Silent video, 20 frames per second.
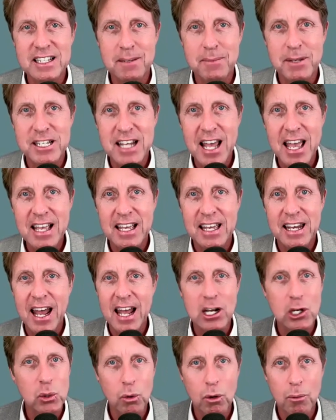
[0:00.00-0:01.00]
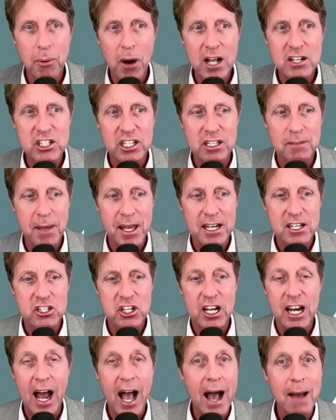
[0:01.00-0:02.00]
taken, and who will project manage
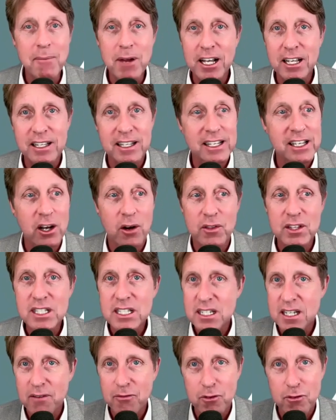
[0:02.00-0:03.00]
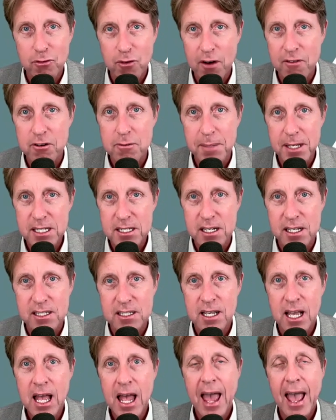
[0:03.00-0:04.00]
it? I'm not, this is different for every business,
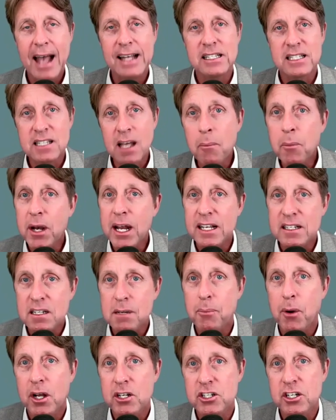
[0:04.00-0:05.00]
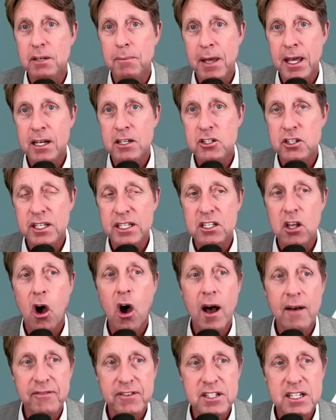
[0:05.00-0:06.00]
and someone has to project manage this.
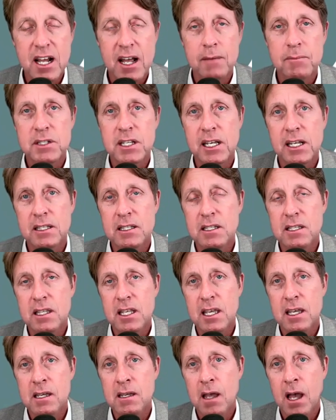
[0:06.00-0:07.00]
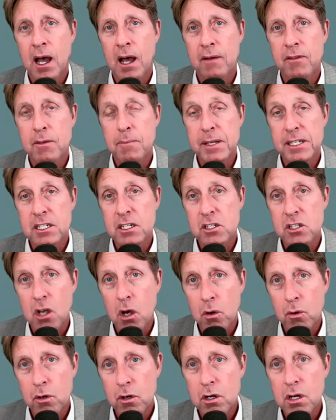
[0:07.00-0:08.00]
Oftentimes it's the business
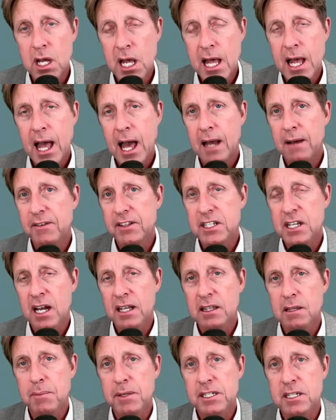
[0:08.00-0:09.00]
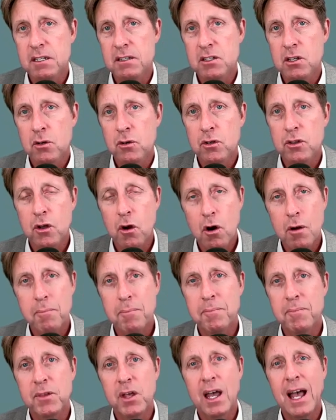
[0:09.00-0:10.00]
owner. And if it's not the business owner, there are
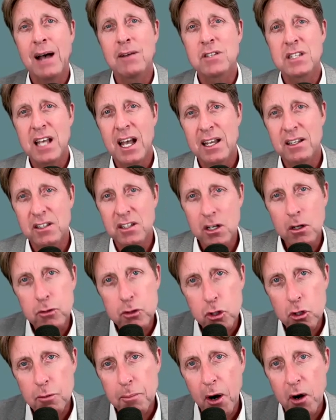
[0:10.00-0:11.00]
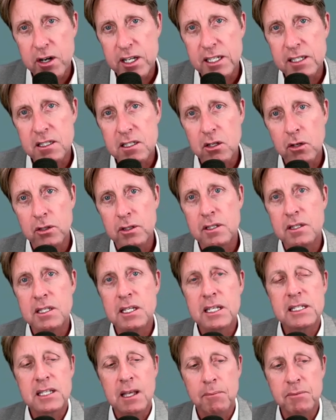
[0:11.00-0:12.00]
outside, third-party consultants.
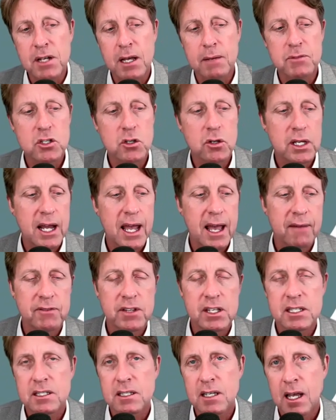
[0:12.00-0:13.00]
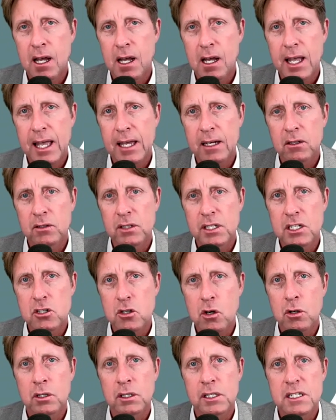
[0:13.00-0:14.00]
Sometimes you can have this handled internally,